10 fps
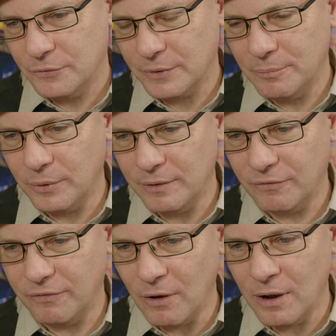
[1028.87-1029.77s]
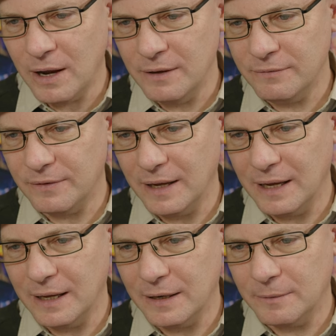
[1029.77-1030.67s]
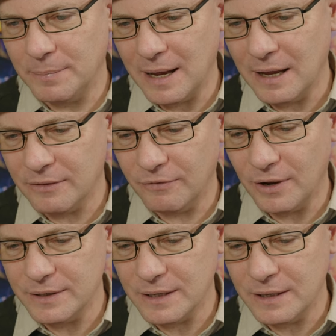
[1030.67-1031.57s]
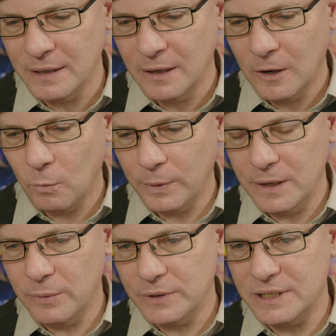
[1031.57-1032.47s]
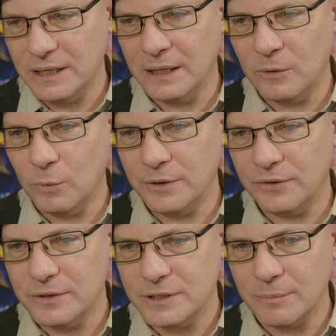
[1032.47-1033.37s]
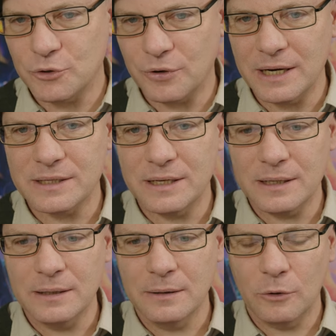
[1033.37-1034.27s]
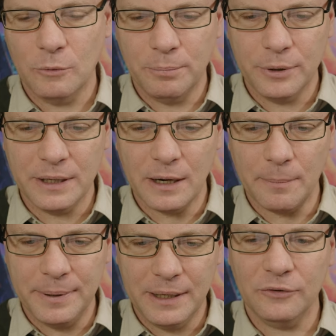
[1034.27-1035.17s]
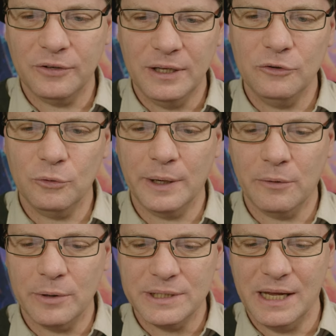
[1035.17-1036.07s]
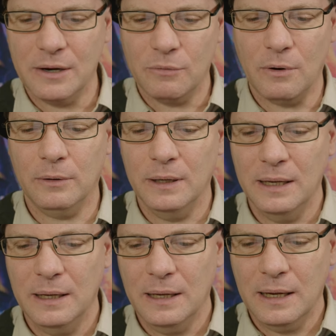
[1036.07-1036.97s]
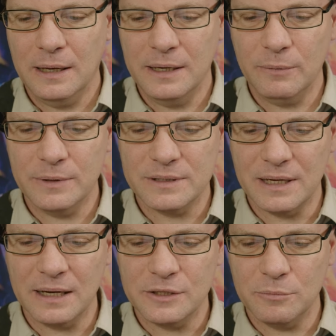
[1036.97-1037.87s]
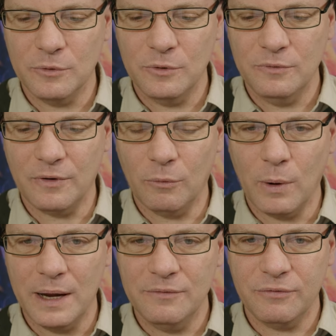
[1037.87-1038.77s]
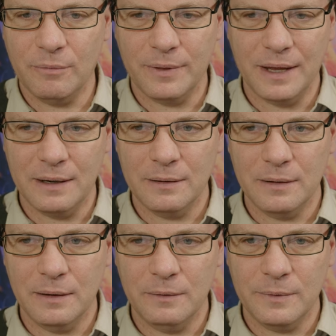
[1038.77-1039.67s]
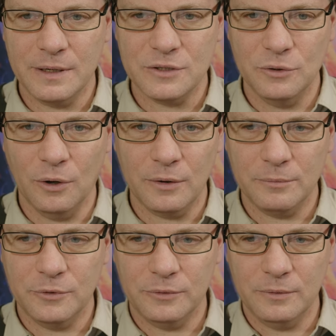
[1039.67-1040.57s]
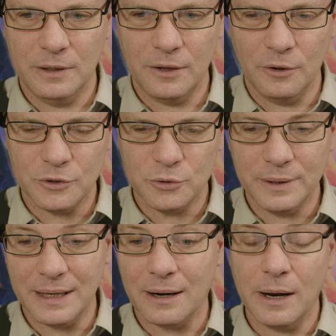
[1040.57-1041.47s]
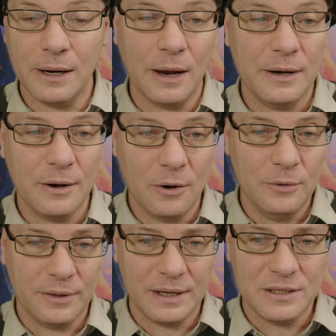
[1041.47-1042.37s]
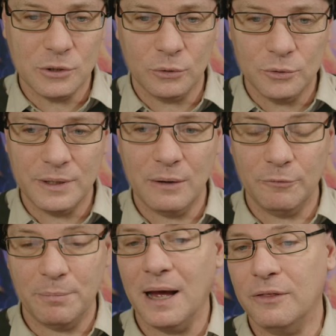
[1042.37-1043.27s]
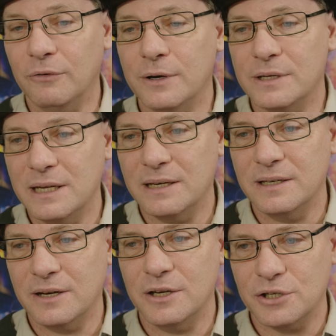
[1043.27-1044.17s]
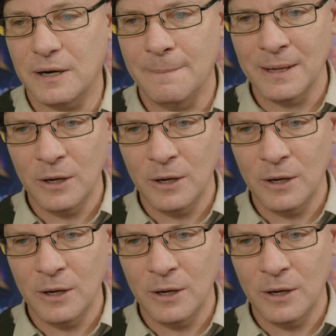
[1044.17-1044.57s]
3.5 and Pathfinder, we were dealing with subtracting or putting a penalty to our attack roll, and yet we are starting to move away from that, where it's not they're not doing that. I, I know that they still do that with Pathfinder Second Edition,